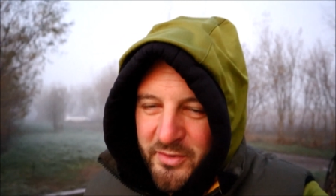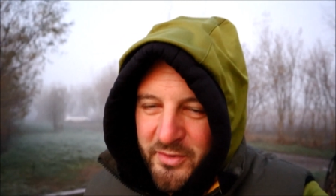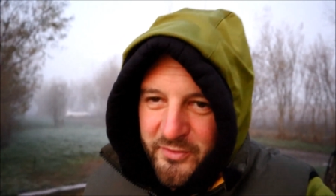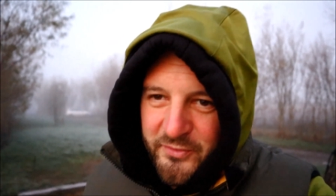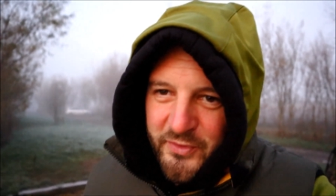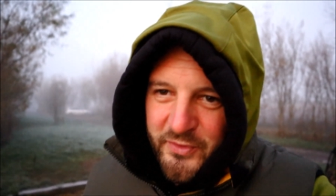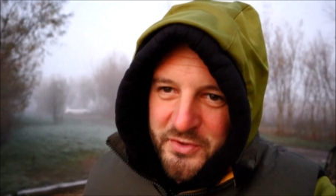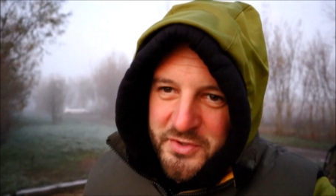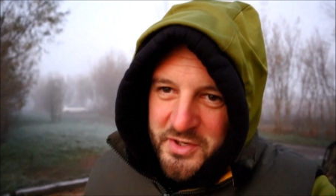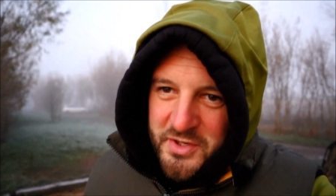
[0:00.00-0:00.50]

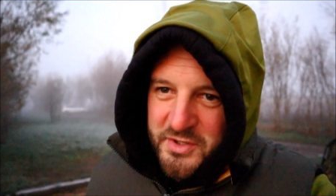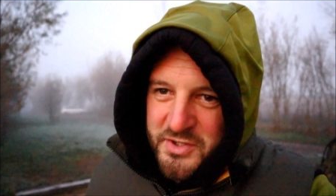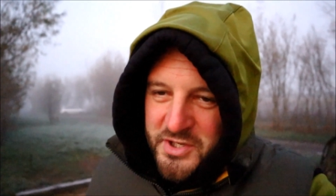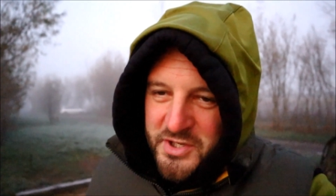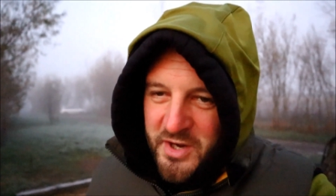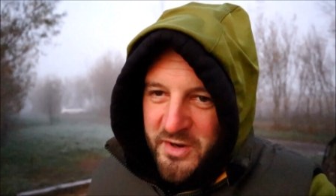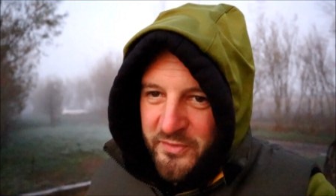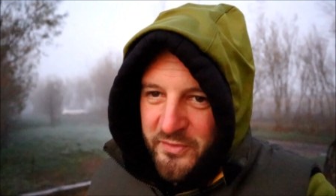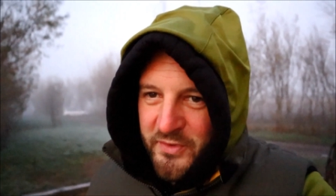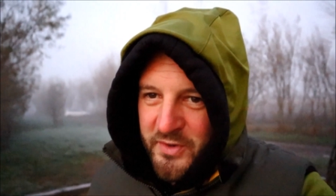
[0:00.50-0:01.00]

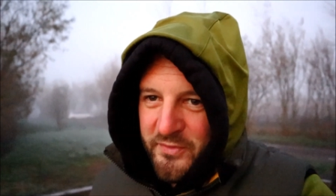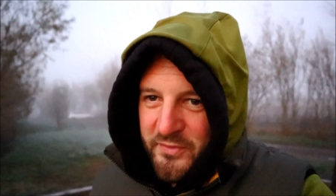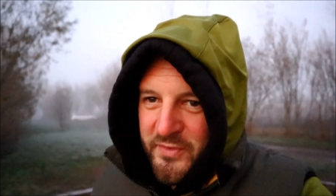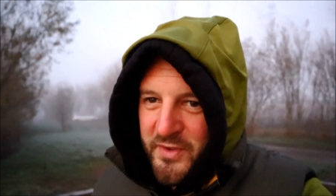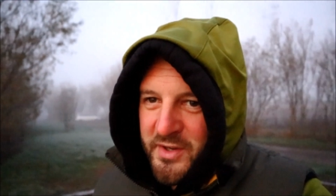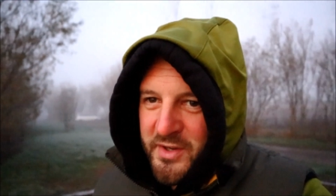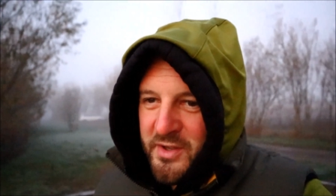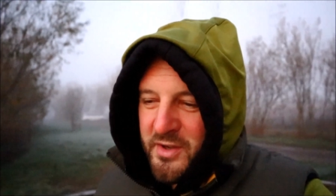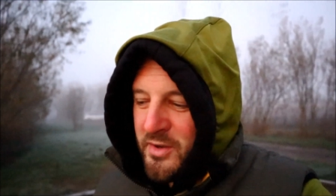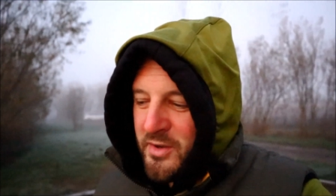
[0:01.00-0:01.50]
footage for the
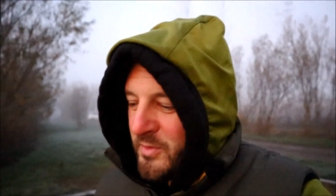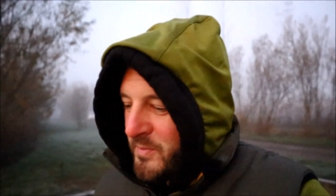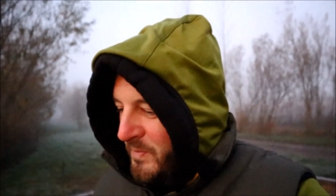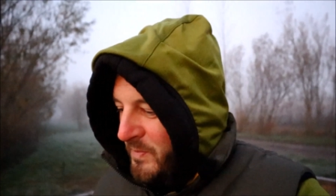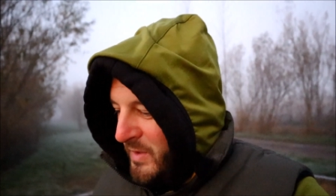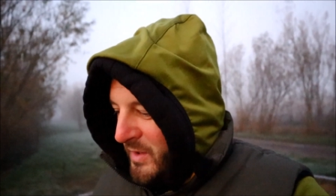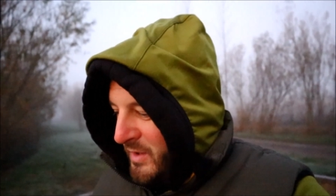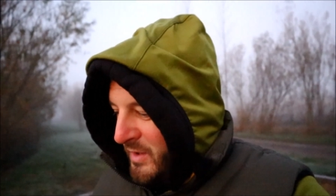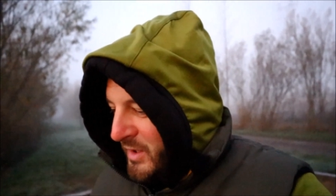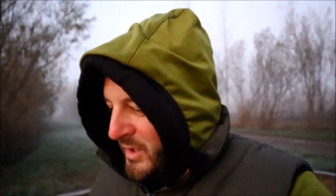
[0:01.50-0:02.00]
video,
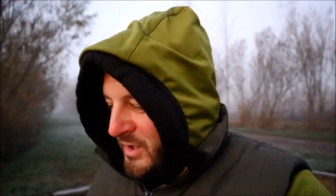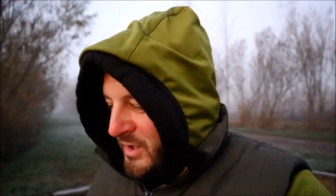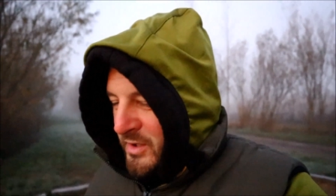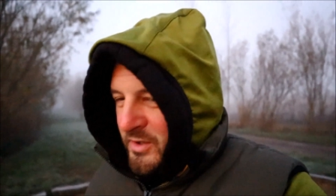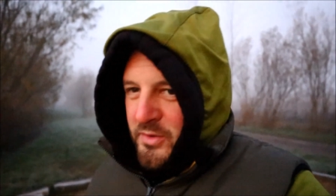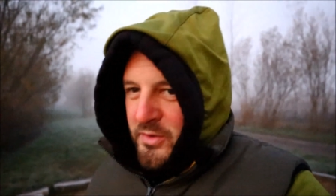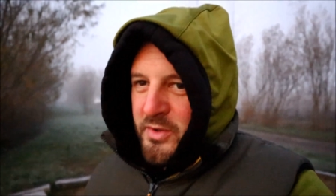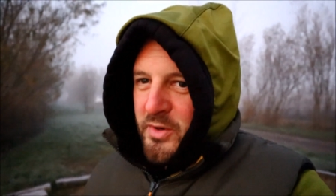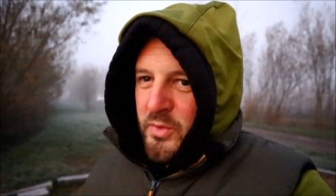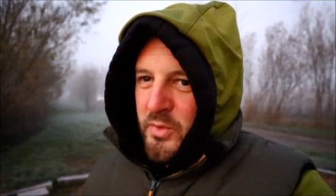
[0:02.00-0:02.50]
you
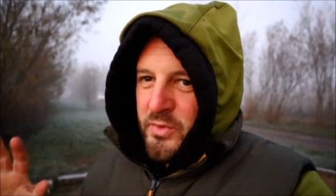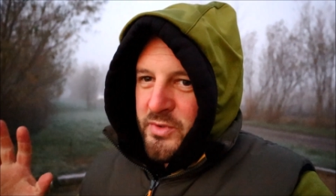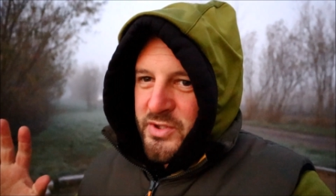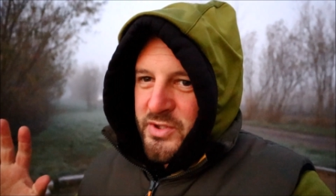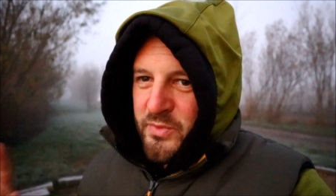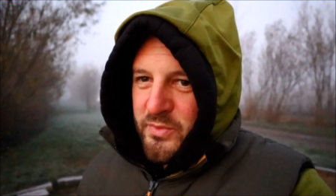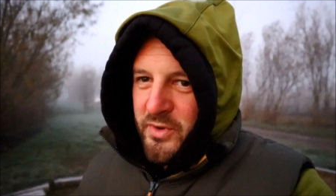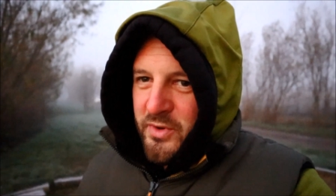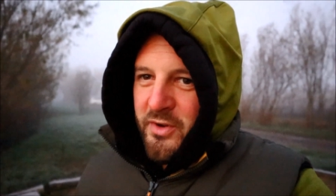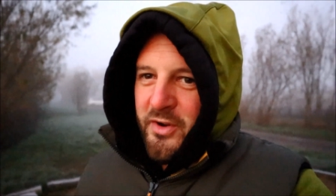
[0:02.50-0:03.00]
know, the old
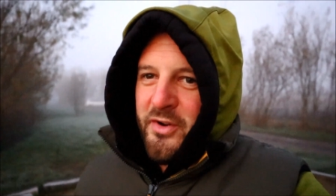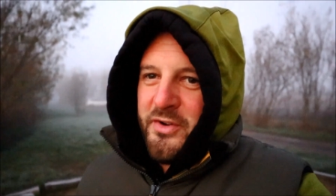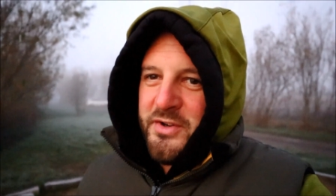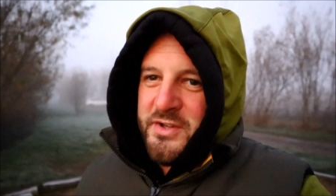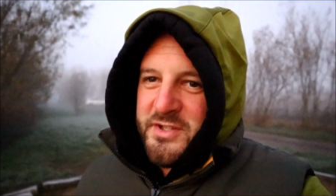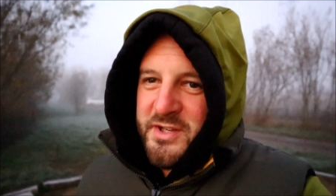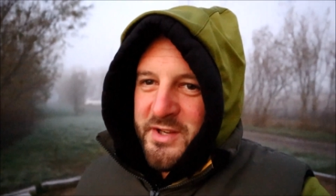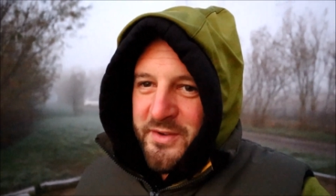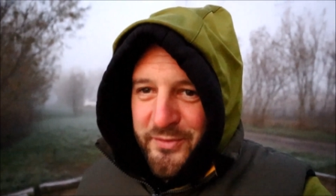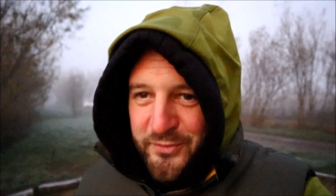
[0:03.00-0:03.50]
sort of like
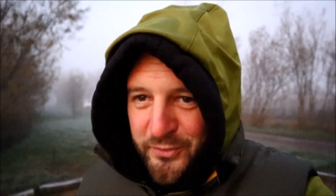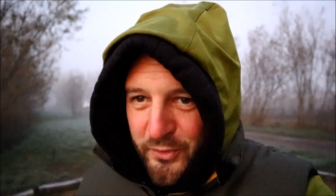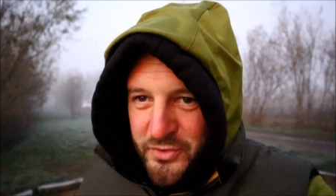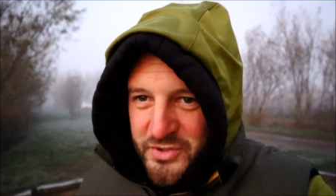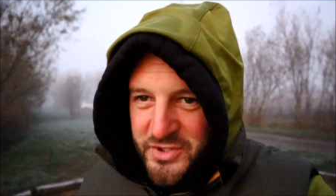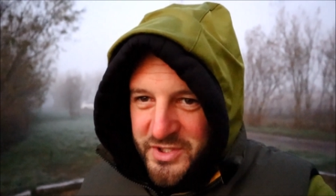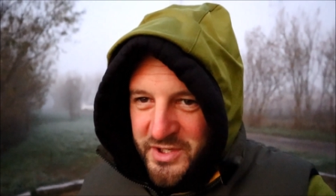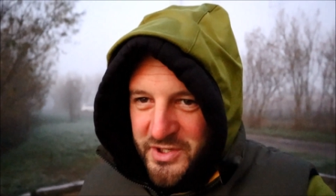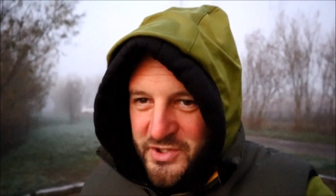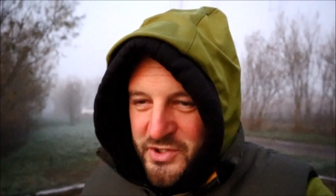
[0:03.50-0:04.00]
icy frosty